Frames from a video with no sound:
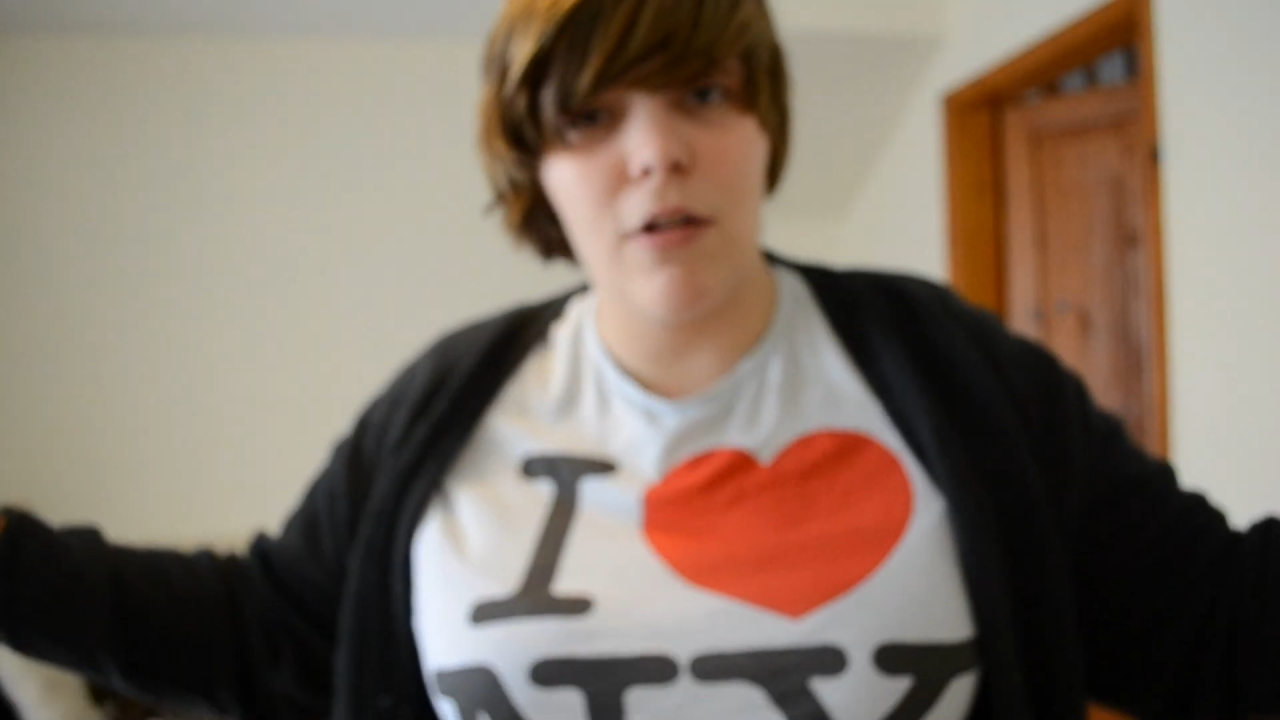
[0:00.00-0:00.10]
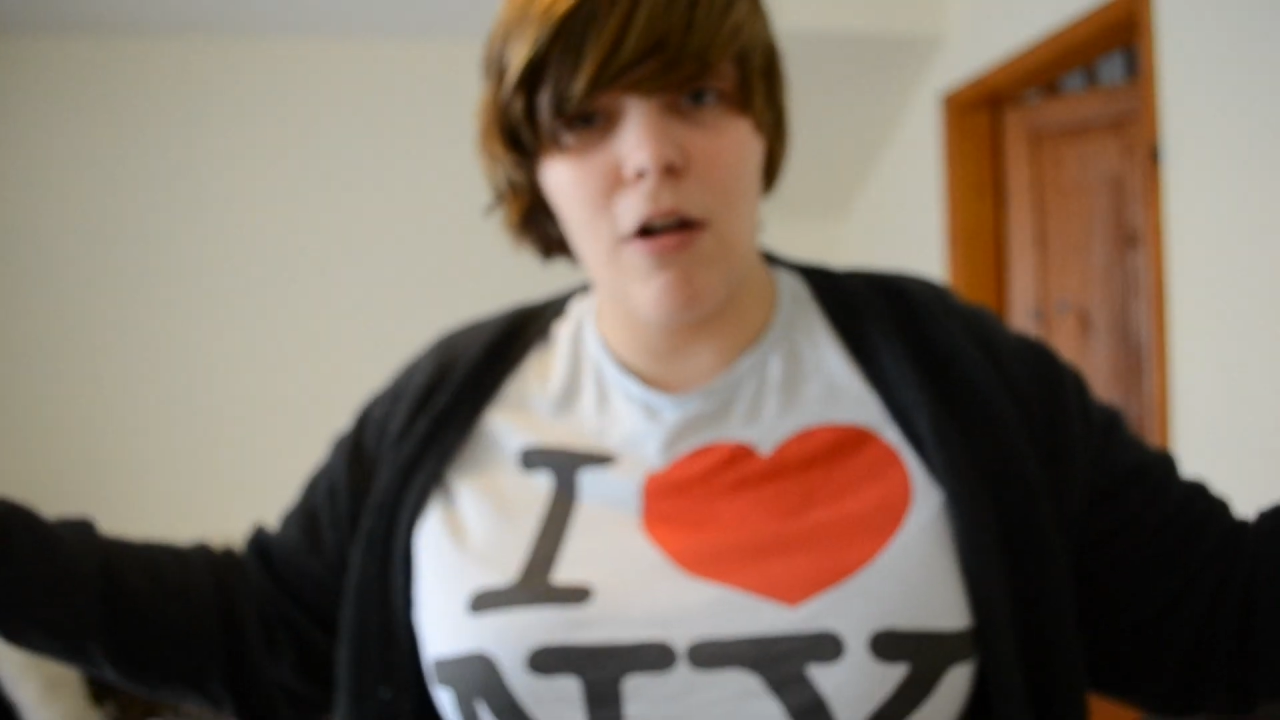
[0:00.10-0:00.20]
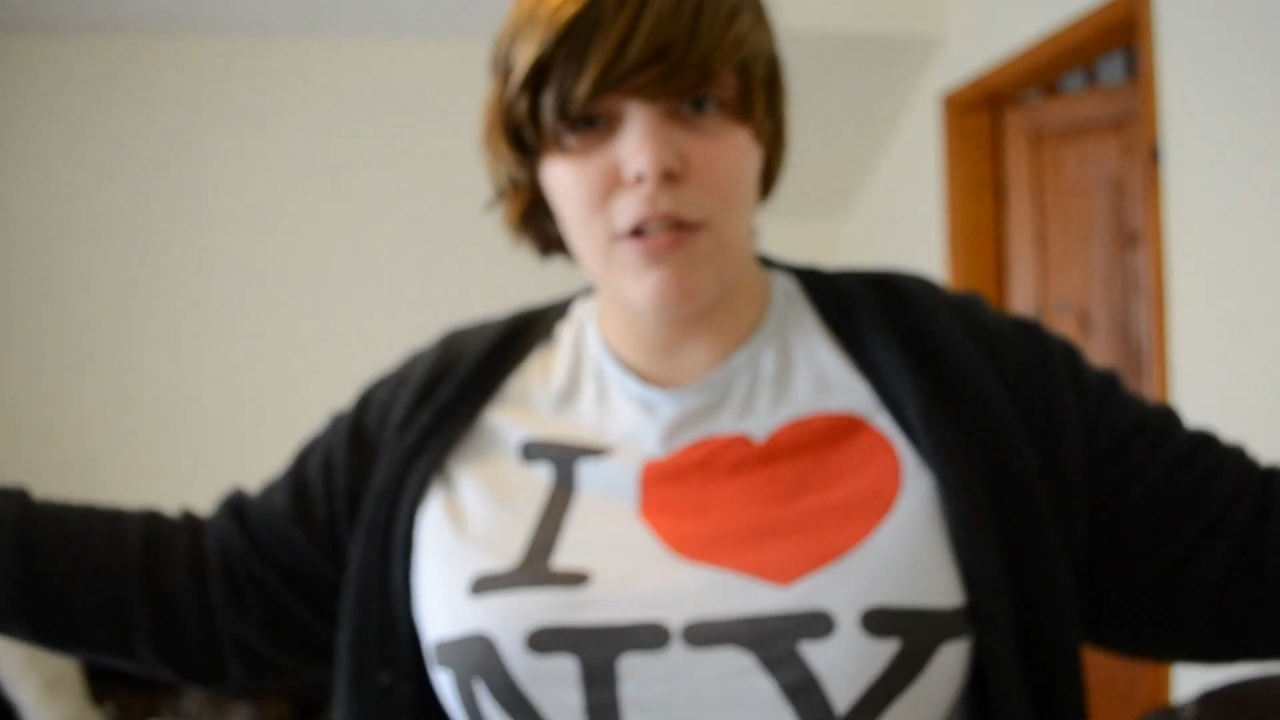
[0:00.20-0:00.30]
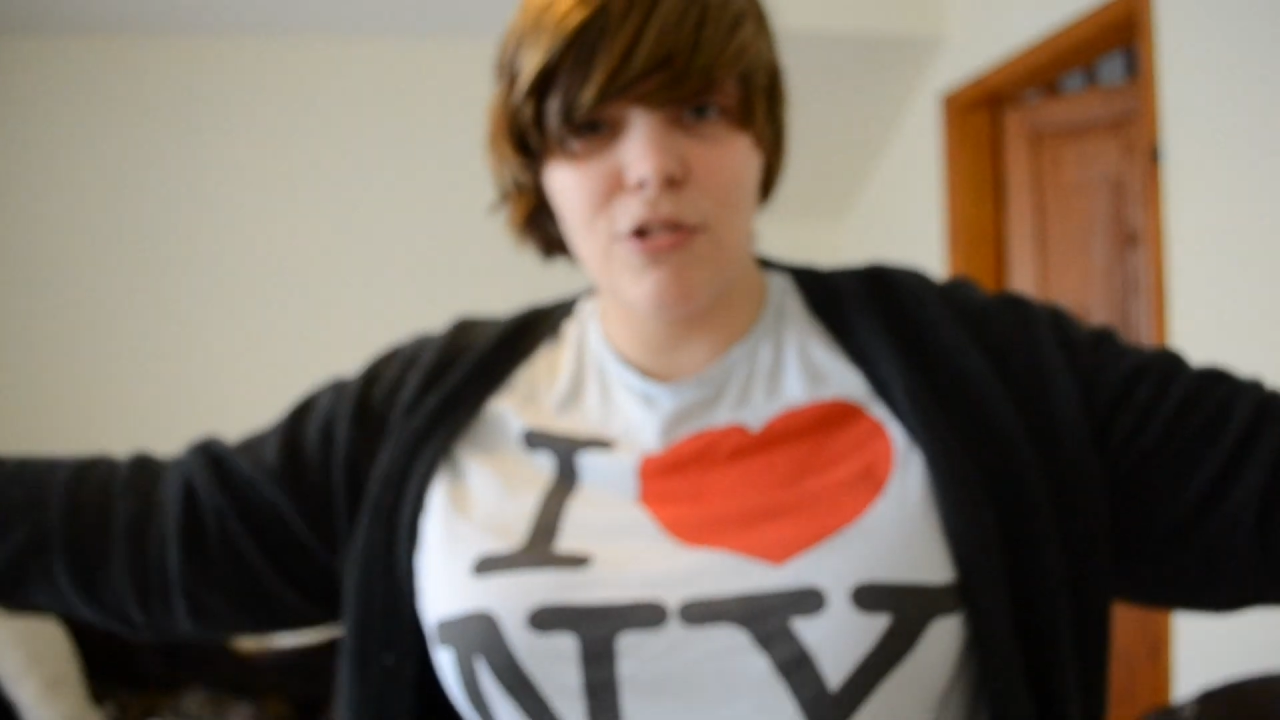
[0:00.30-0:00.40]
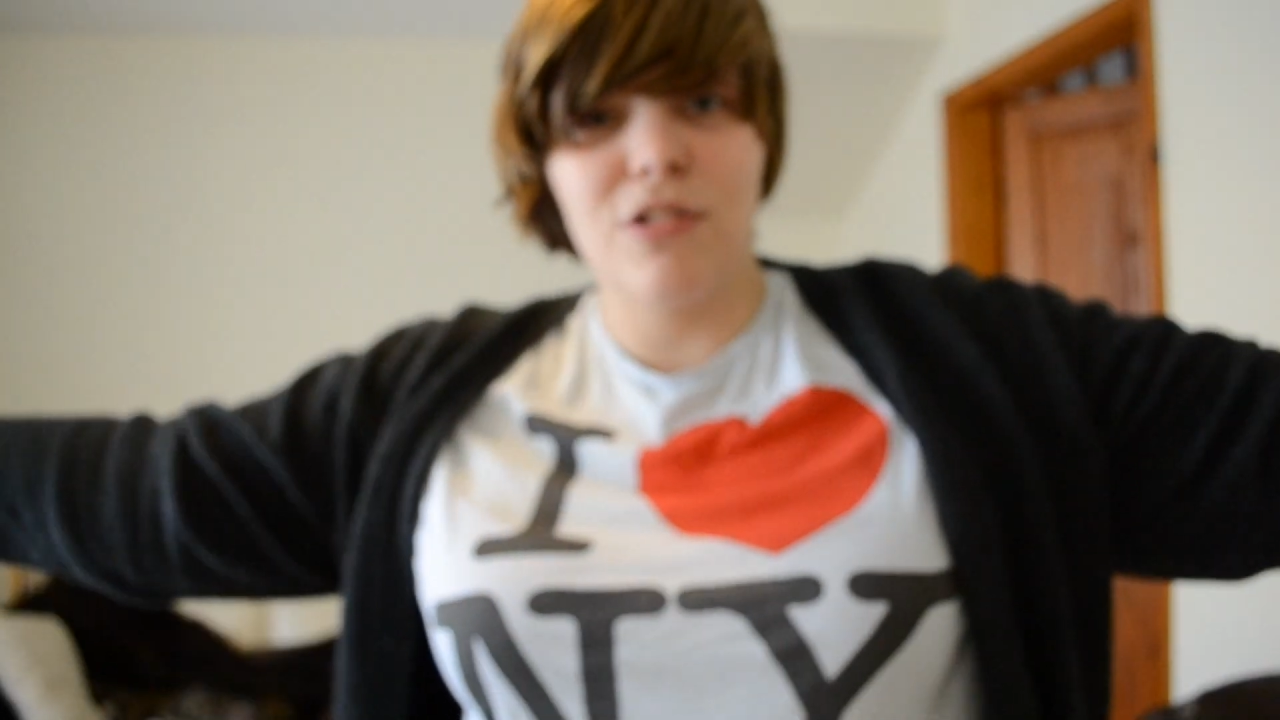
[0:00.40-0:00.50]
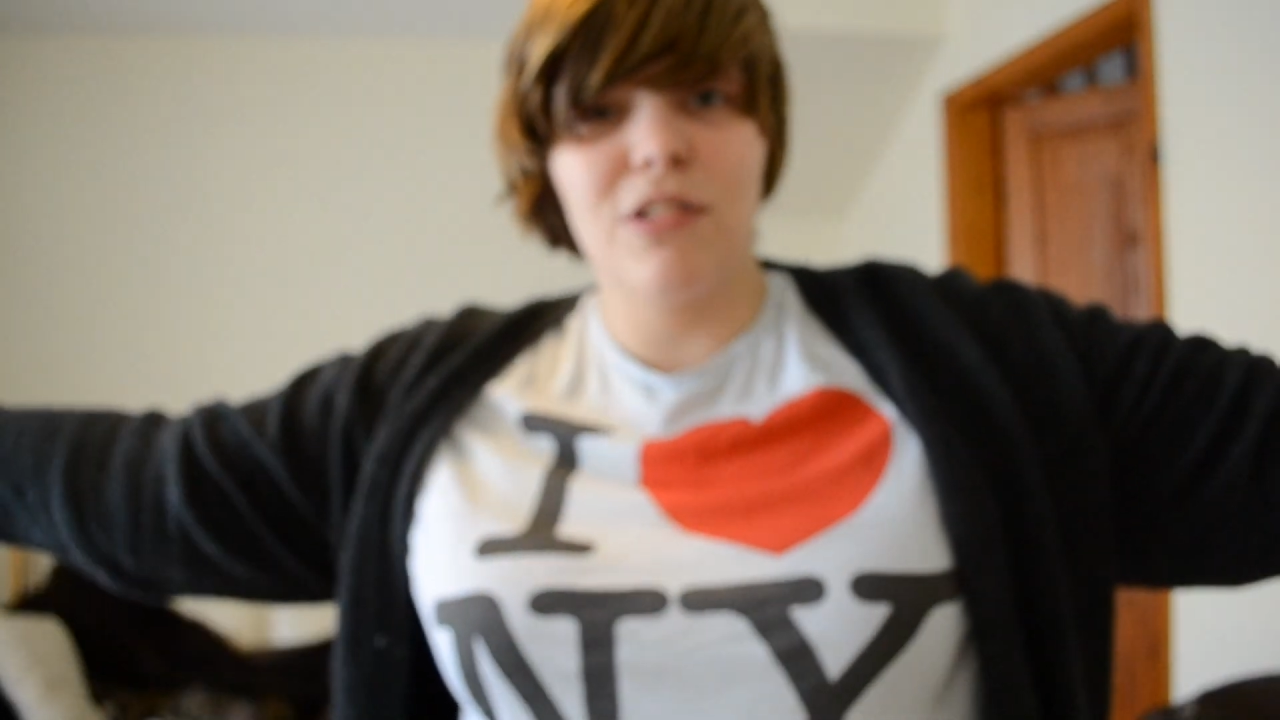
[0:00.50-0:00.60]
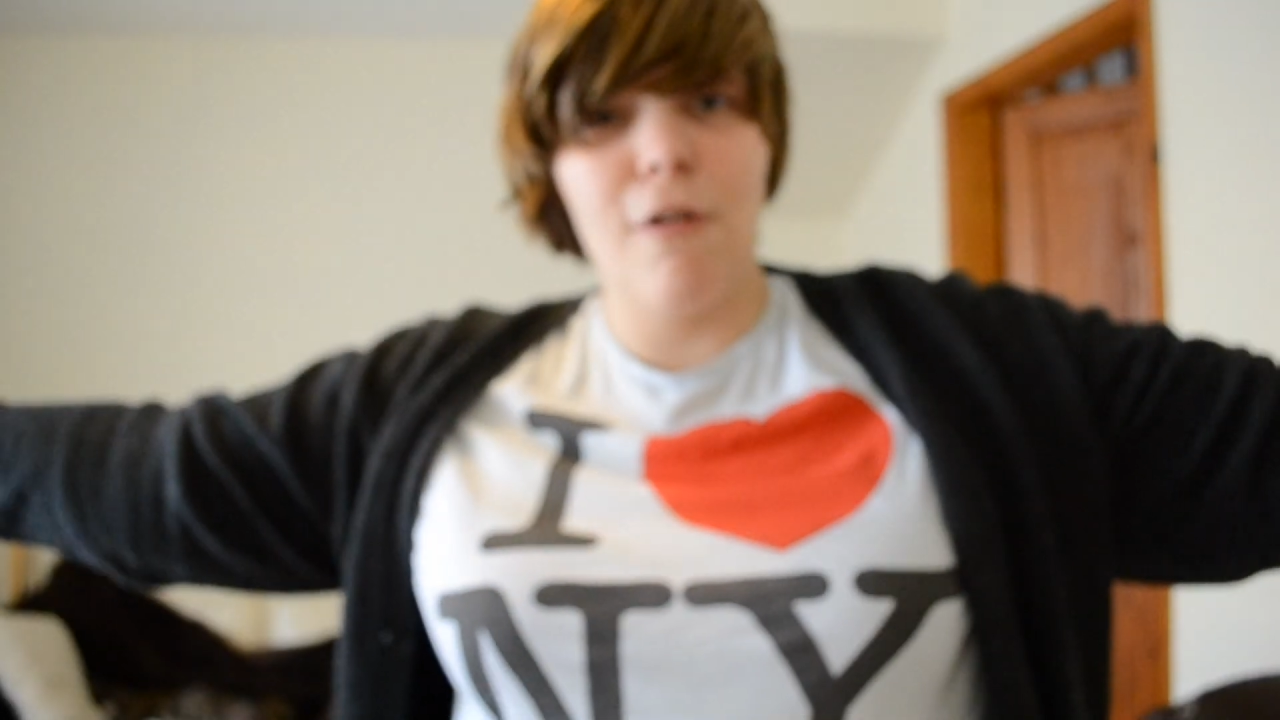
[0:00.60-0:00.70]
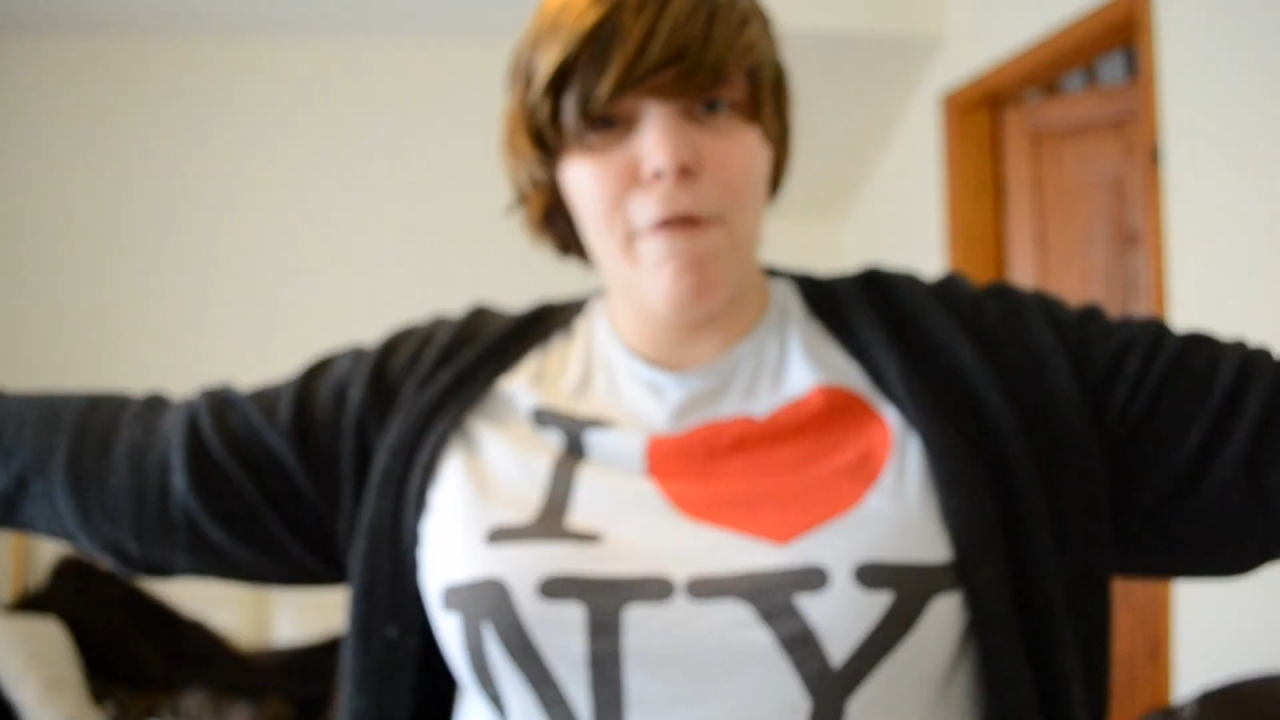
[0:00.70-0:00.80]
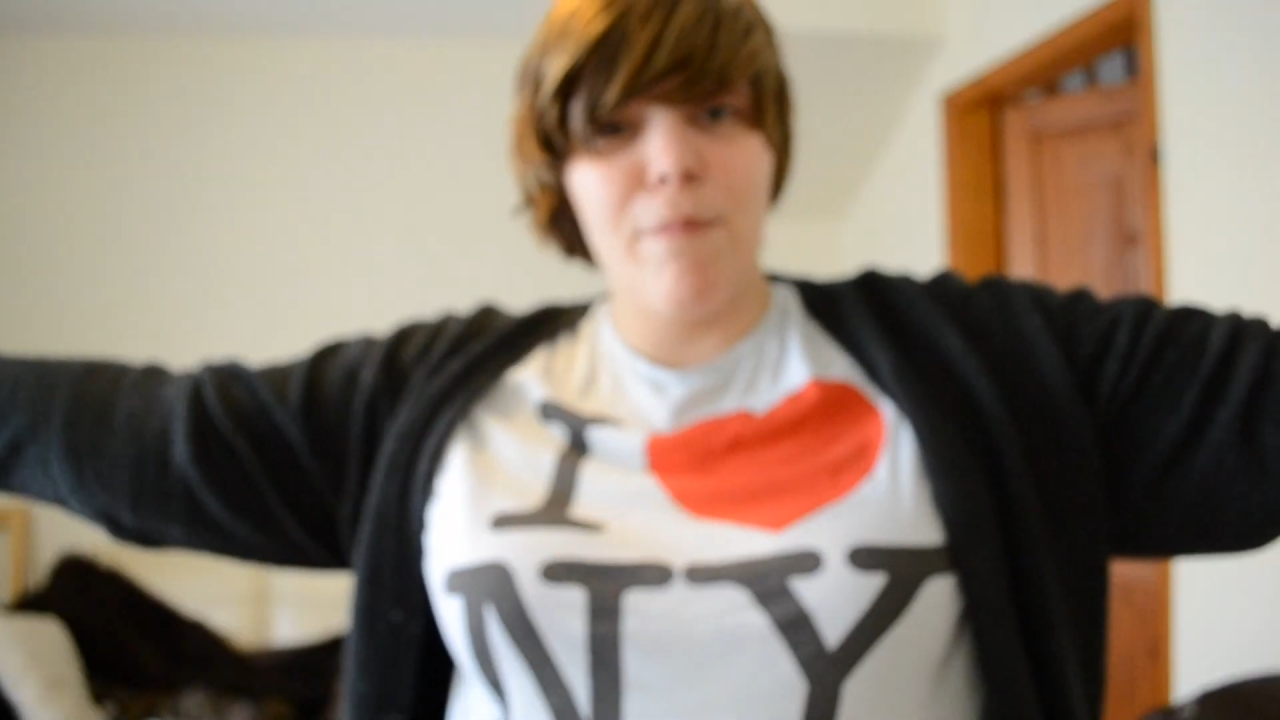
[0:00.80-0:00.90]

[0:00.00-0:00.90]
of college and stuff,